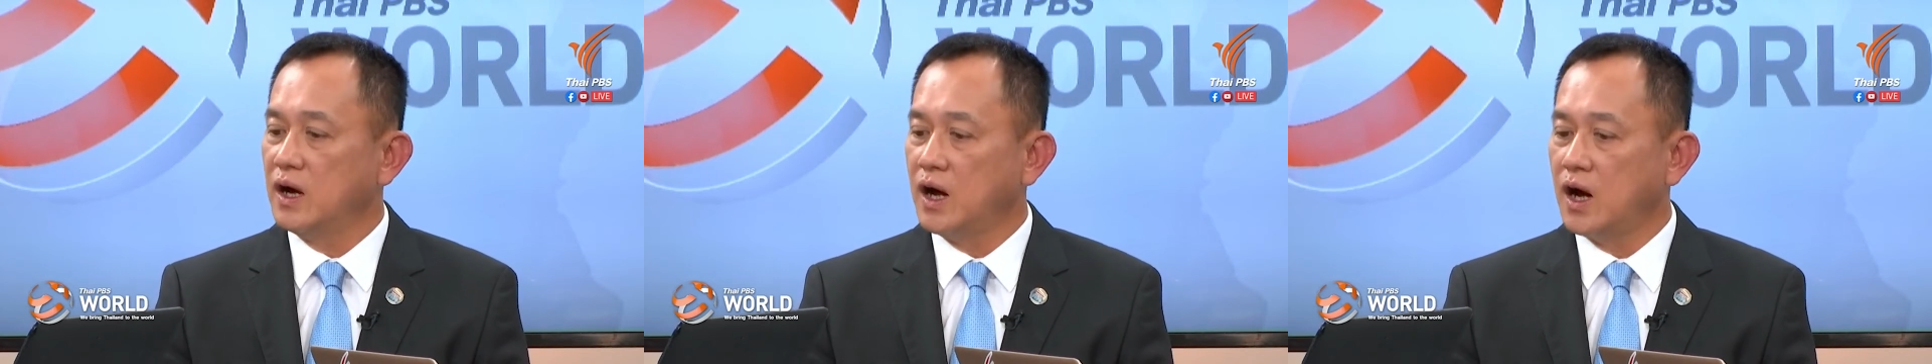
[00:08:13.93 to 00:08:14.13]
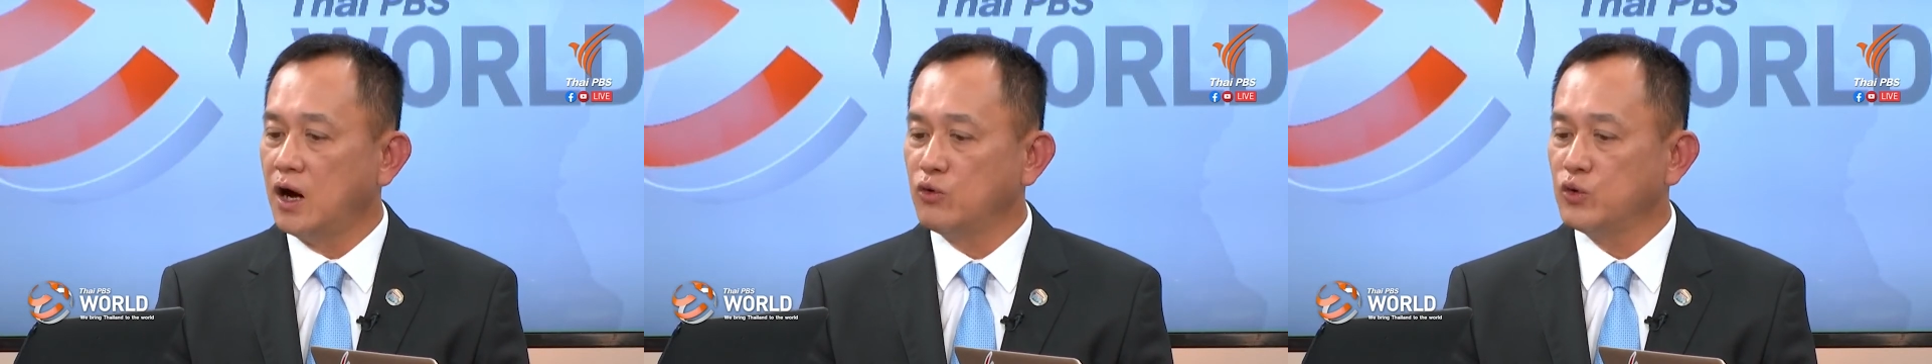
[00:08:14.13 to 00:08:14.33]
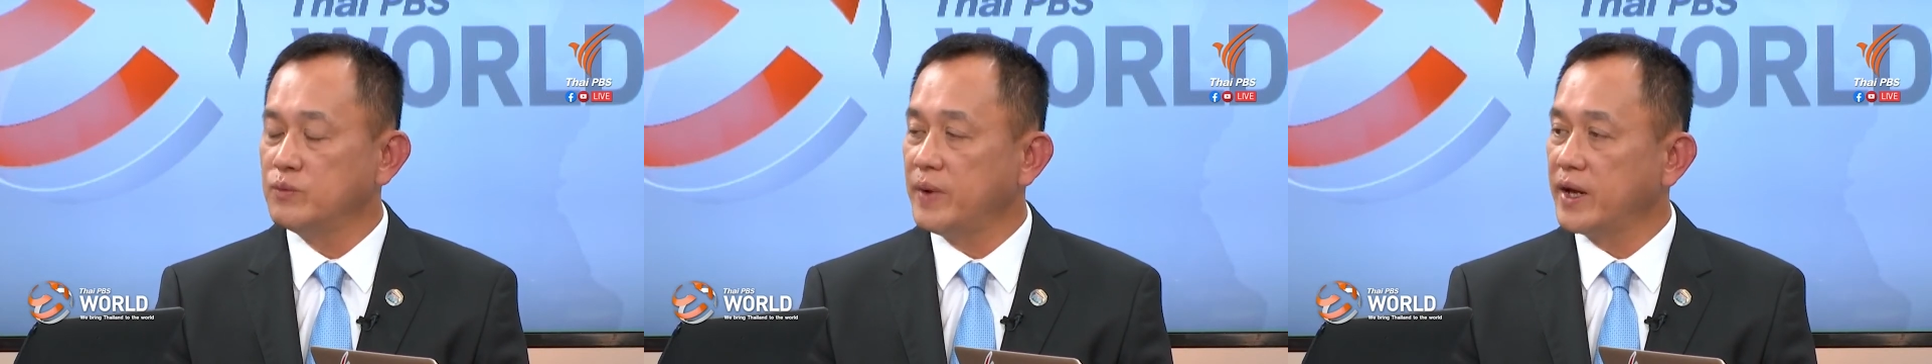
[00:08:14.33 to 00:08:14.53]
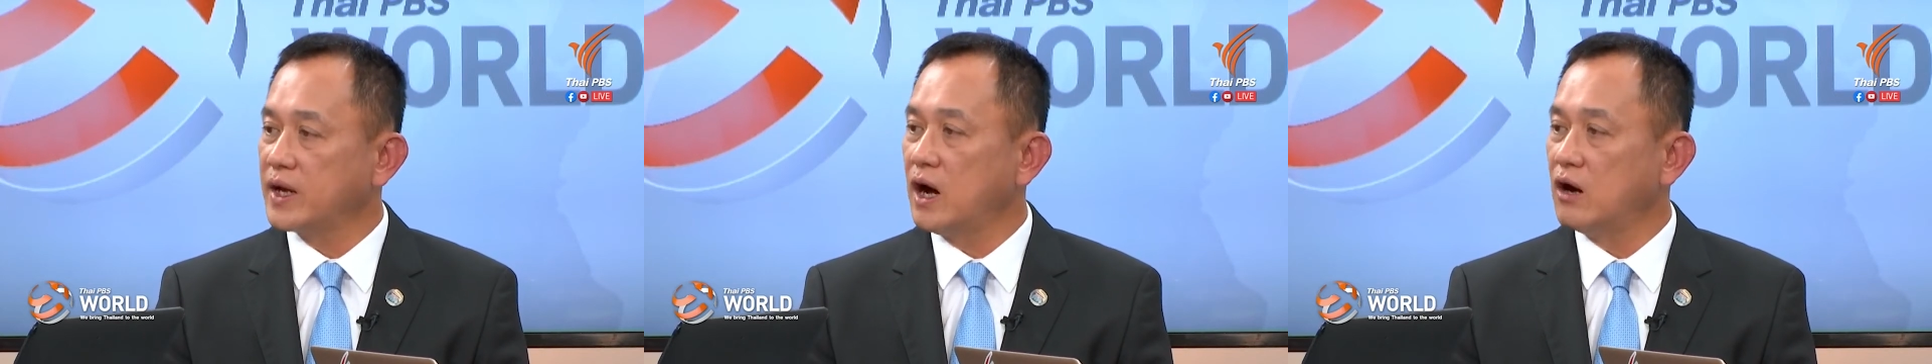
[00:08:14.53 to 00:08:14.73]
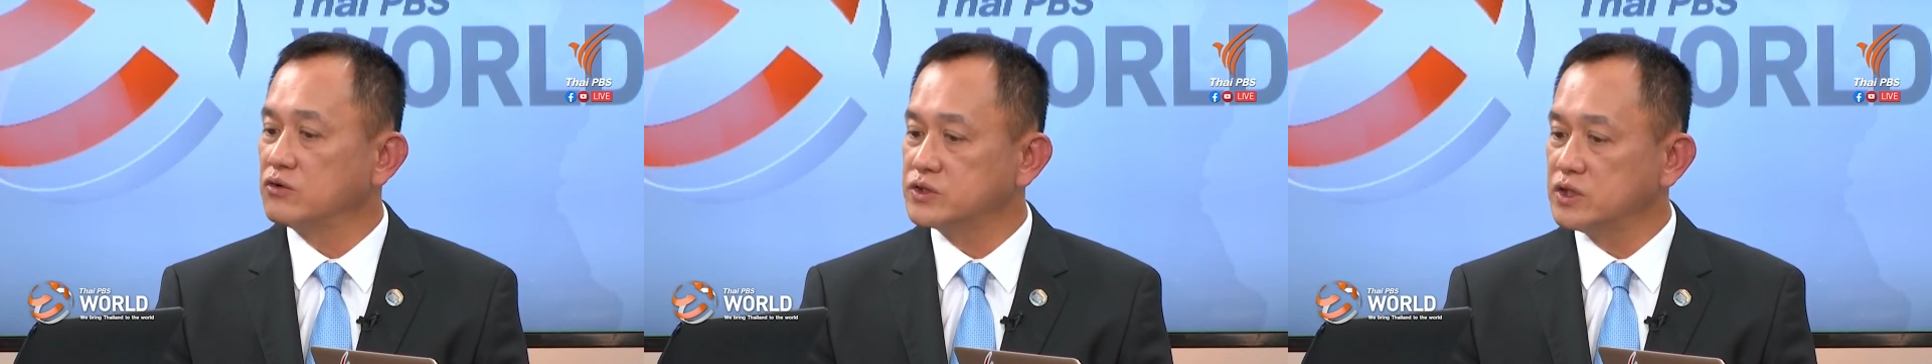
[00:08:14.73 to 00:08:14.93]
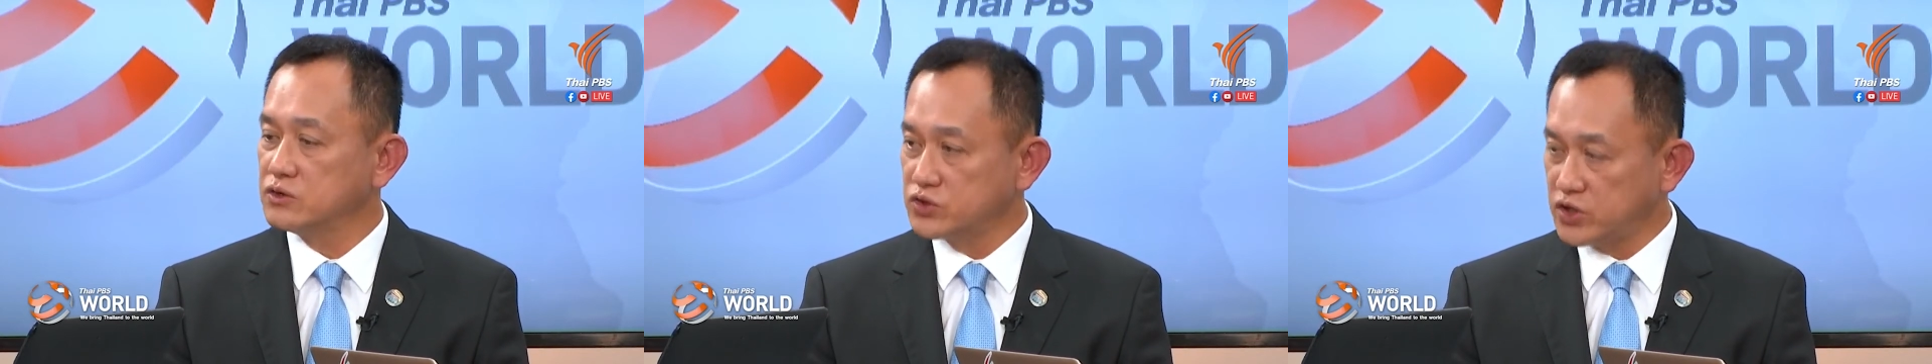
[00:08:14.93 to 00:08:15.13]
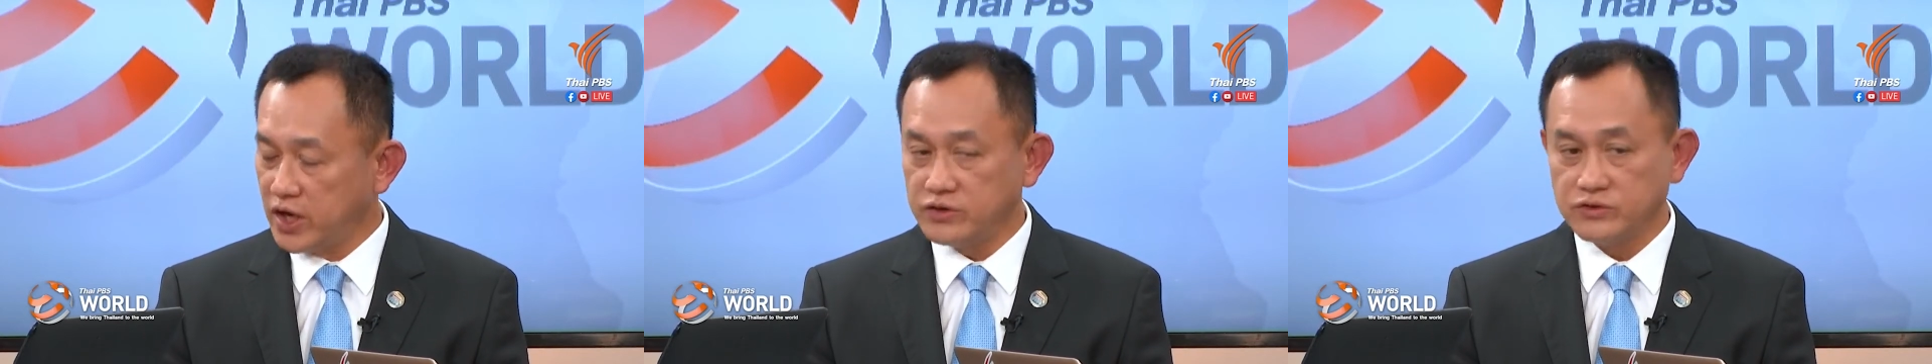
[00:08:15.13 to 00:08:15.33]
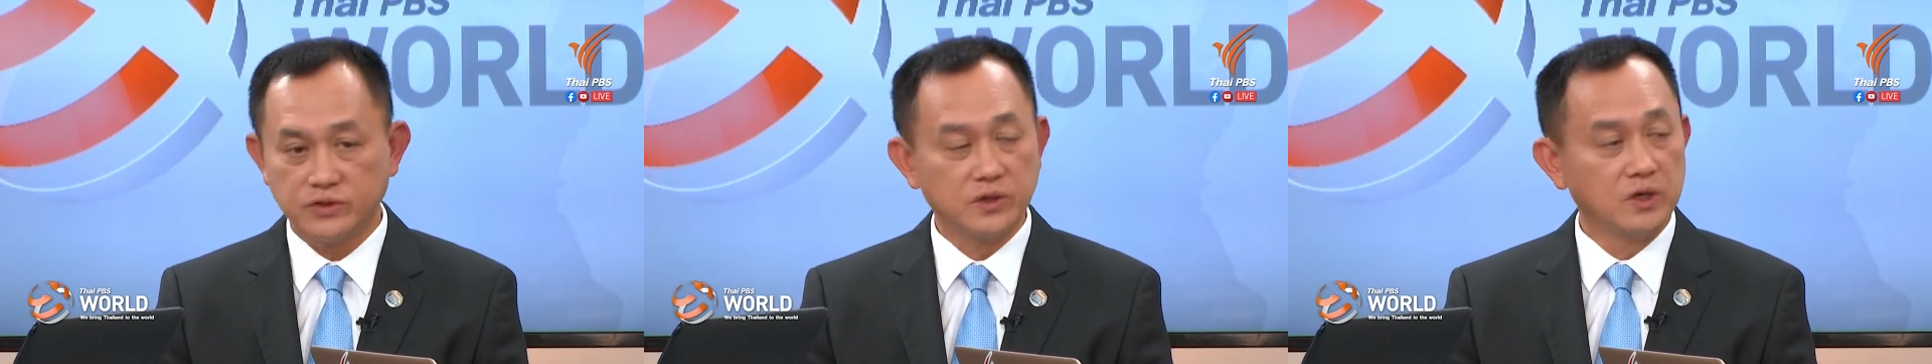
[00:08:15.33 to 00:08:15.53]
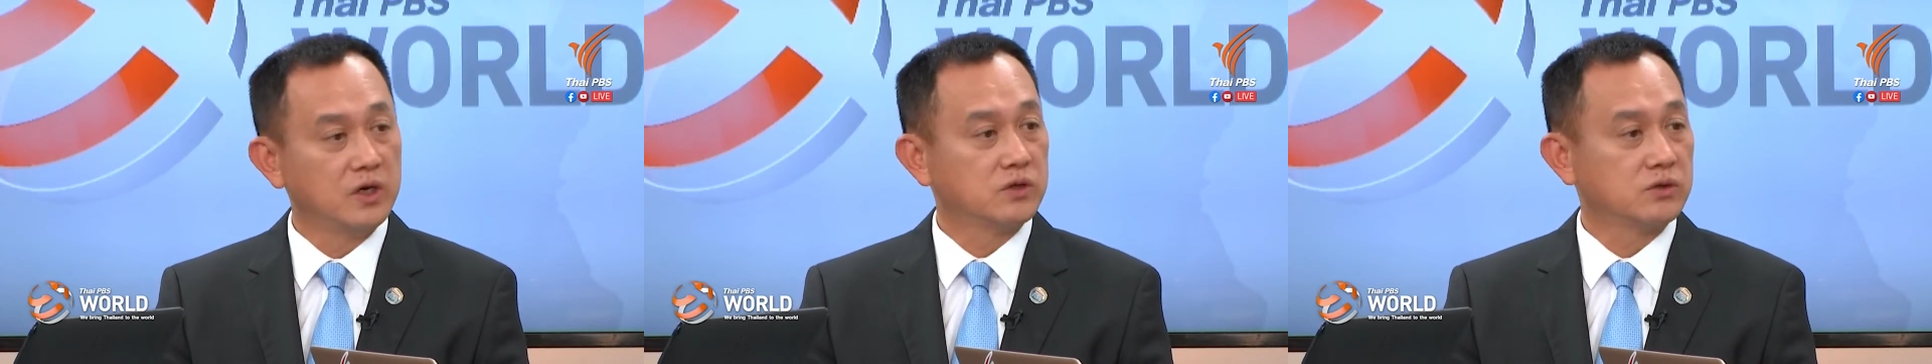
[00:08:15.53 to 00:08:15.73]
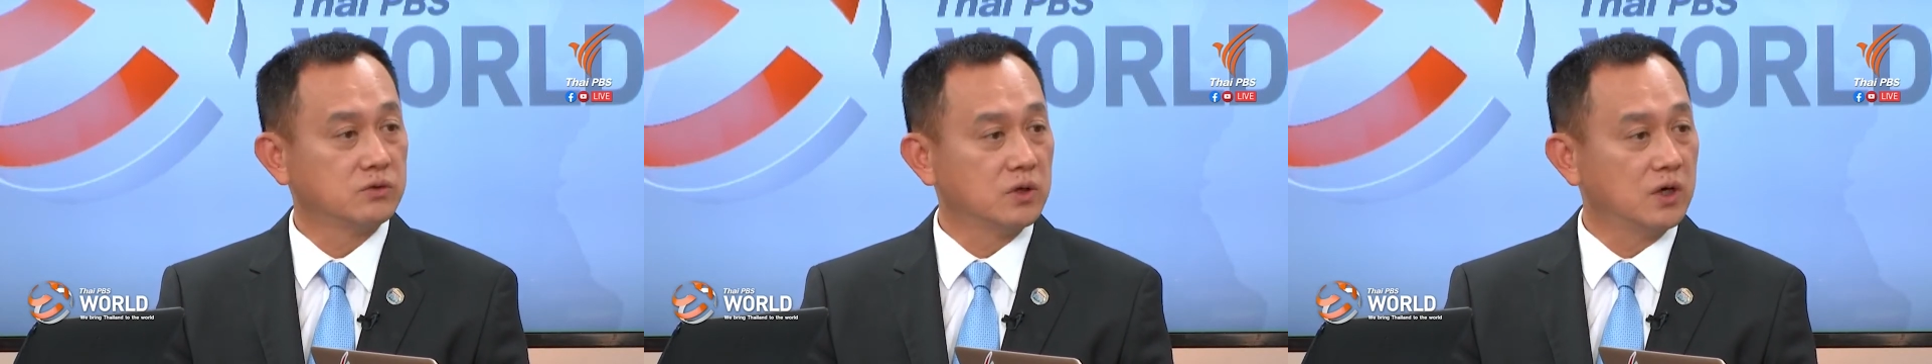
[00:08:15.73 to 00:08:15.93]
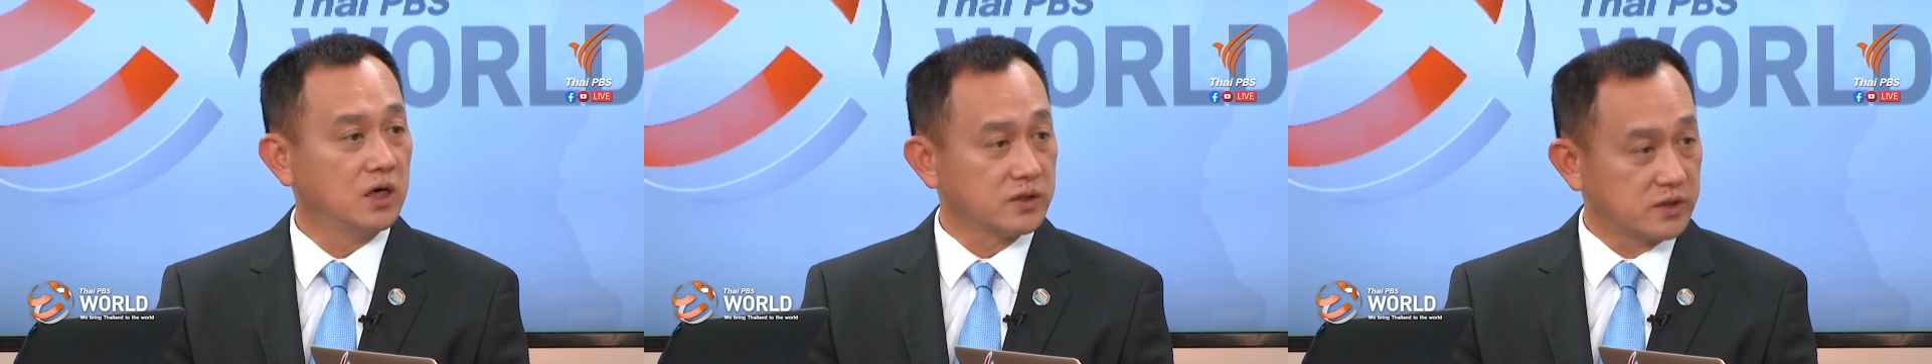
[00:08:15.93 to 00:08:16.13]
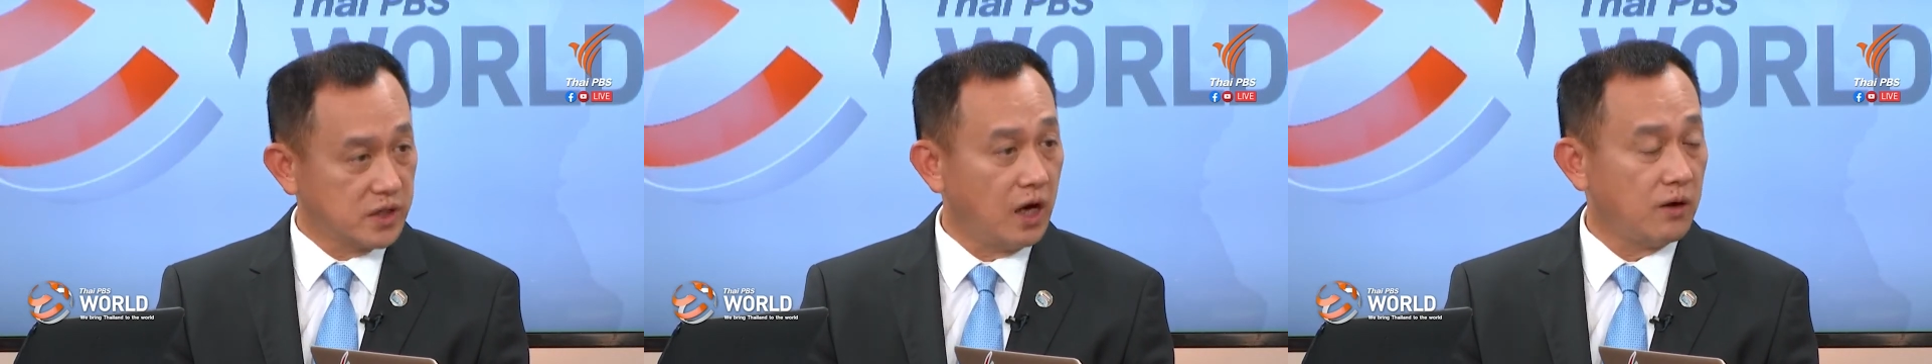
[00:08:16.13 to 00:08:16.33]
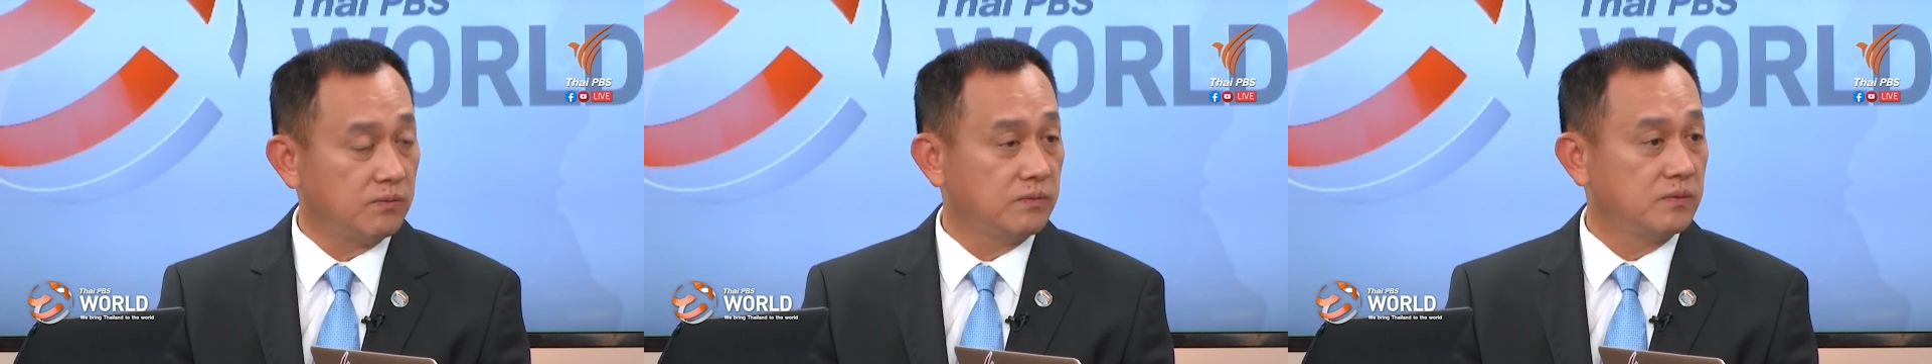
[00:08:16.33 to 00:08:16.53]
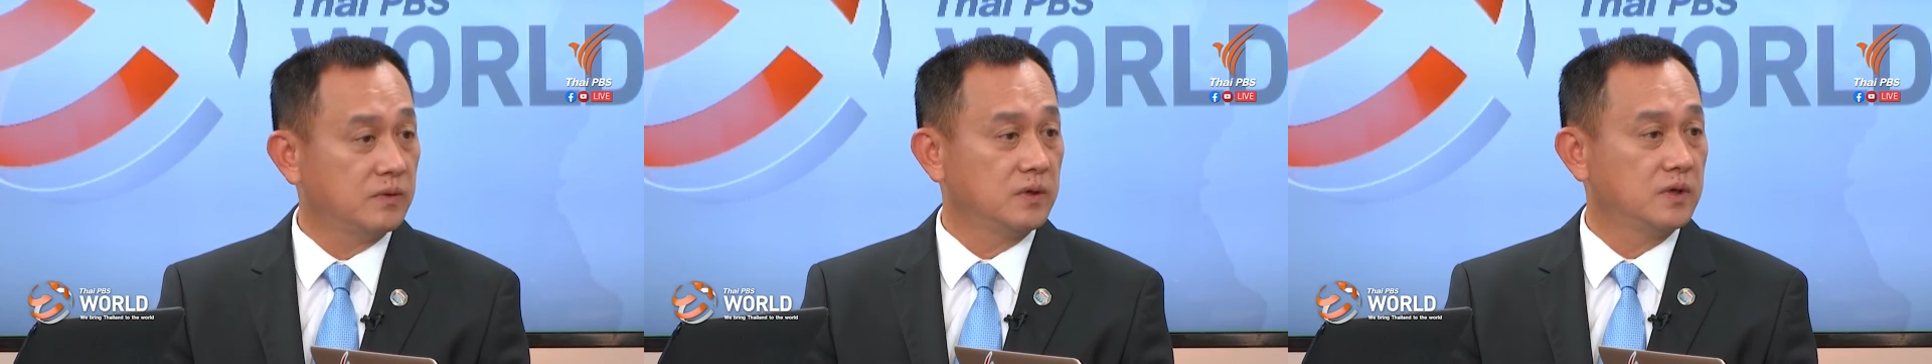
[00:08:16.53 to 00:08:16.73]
how we make ourselves change to adopt